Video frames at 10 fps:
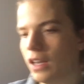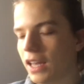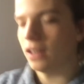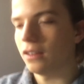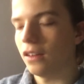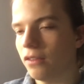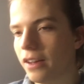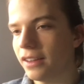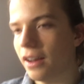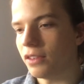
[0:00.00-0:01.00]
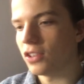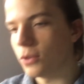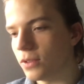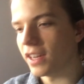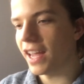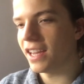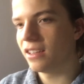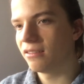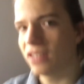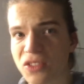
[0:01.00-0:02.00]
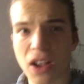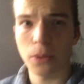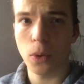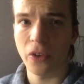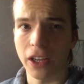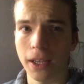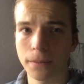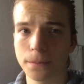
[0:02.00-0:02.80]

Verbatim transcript: and the fact that I have to choose today is rather worrying.